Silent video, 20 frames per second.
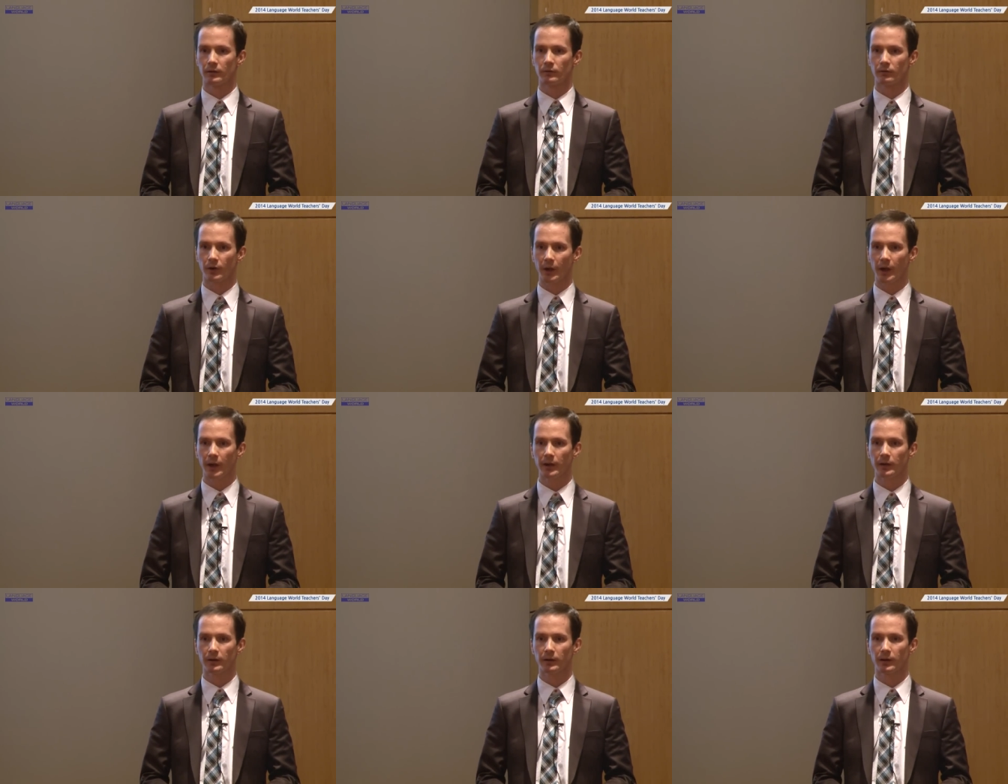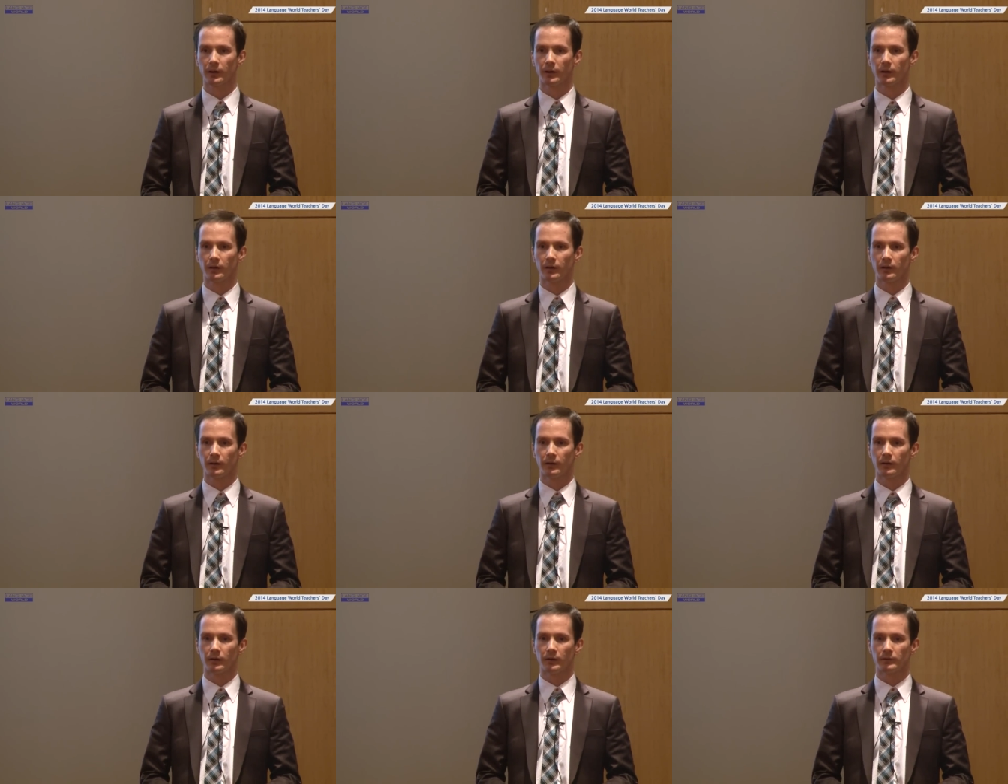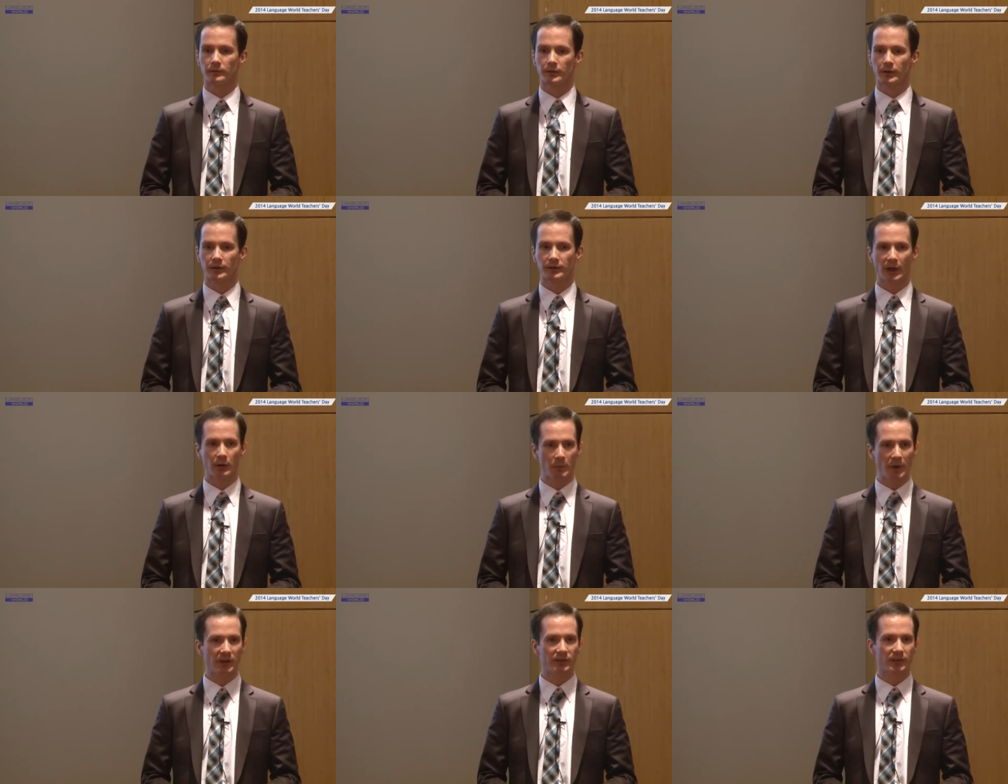Right? Does
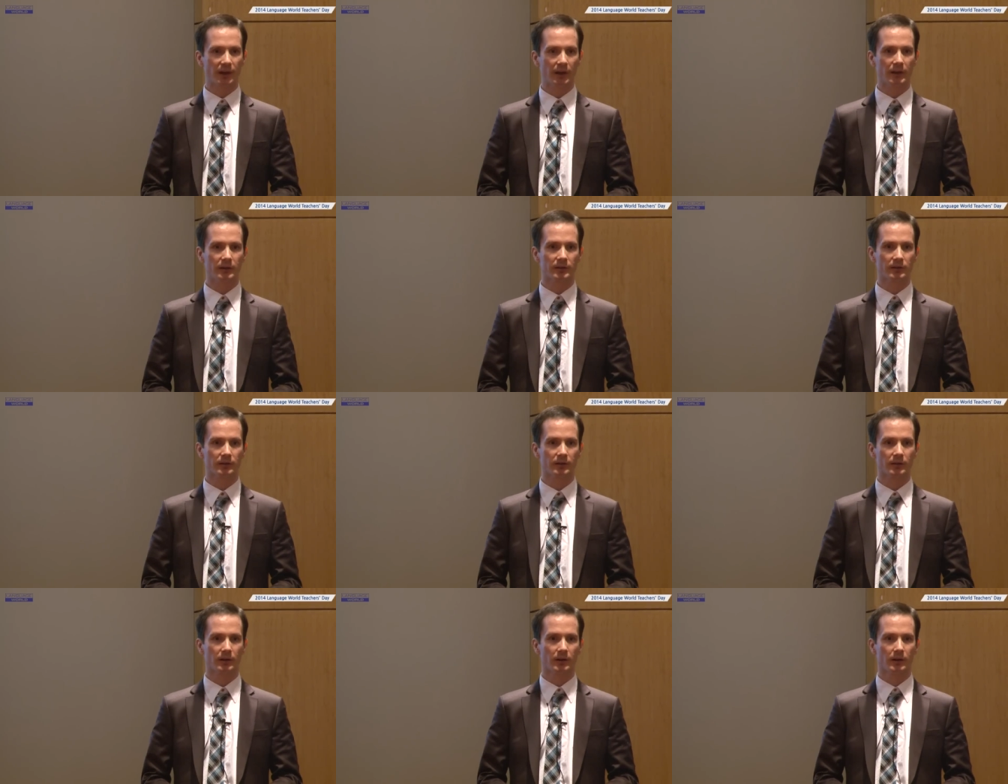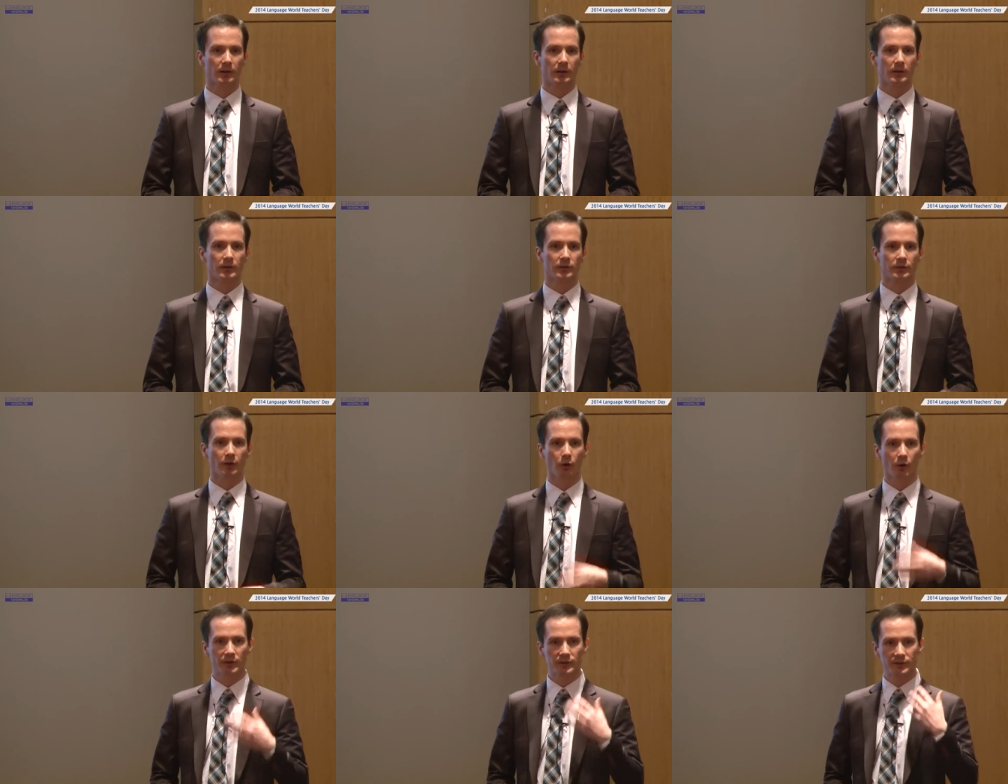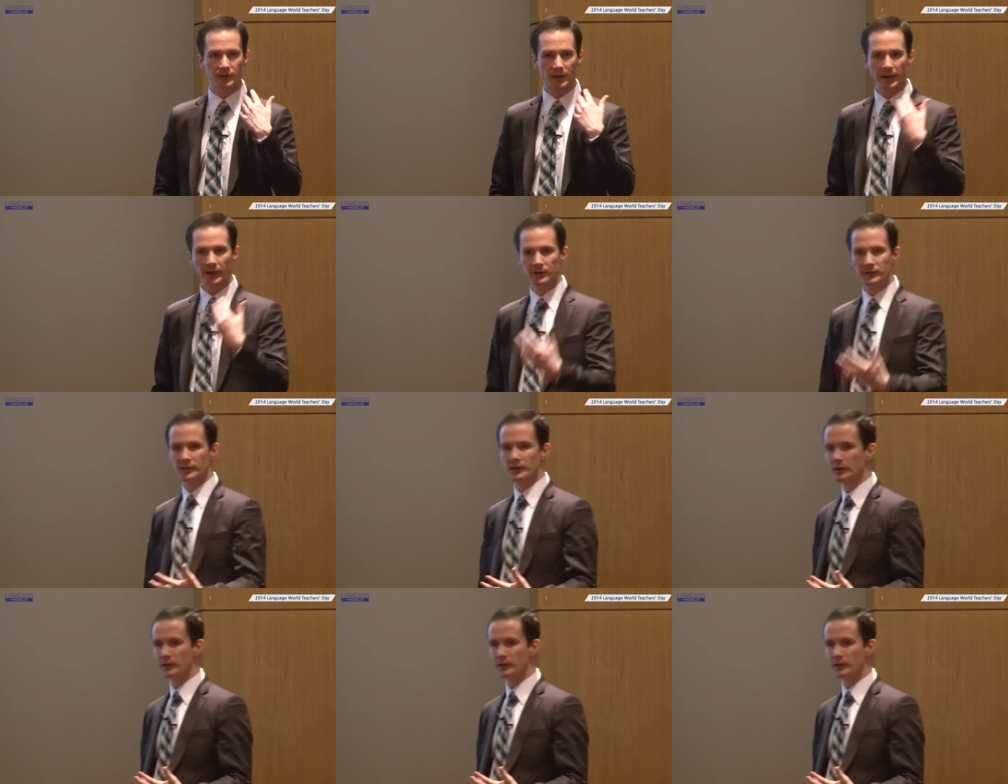that make sense? So it's